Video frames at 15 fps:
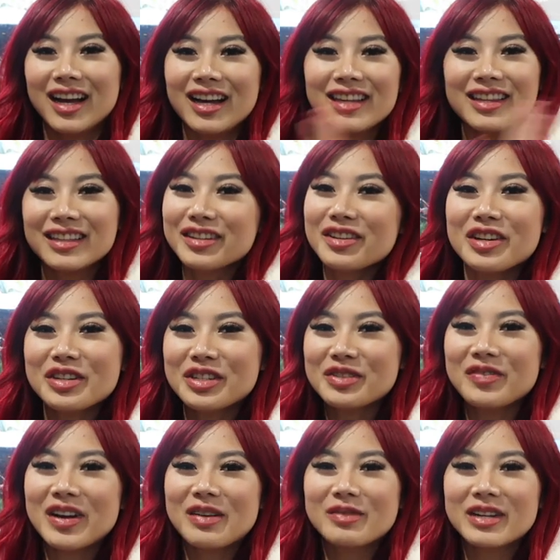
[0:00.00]
Hello YouTube
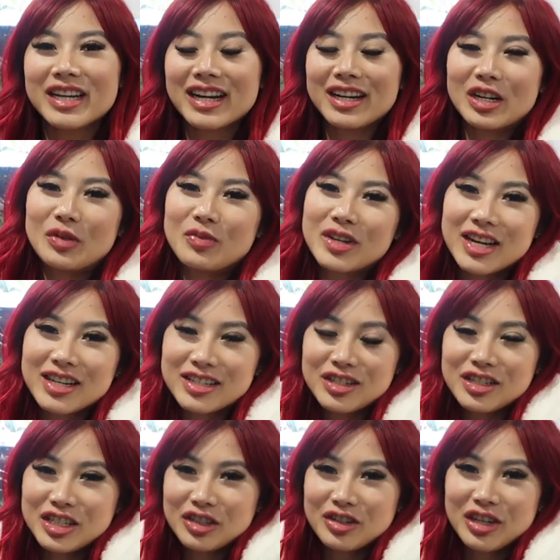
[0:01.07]
family, I hope you guys
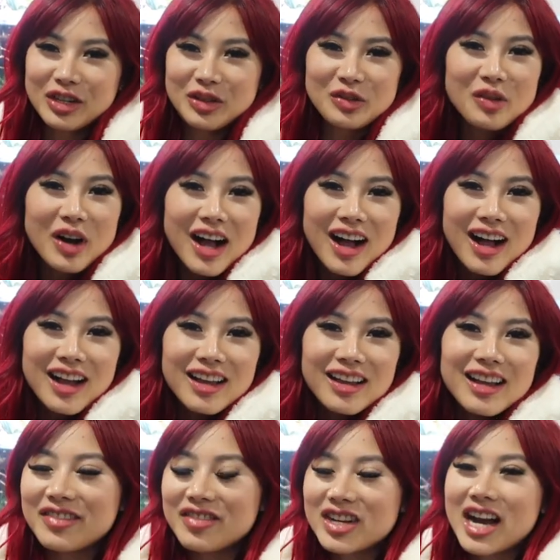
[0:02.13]
are doing
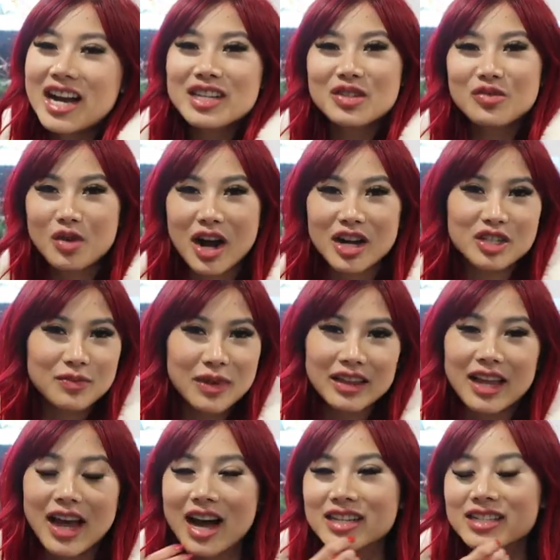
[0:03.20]
well. If you guys watched my
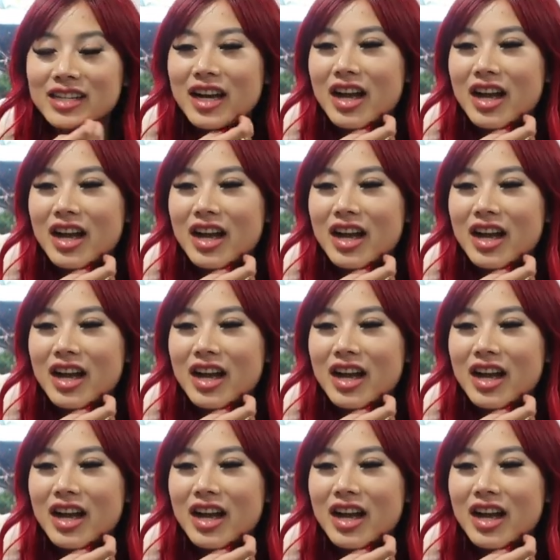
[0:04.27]
last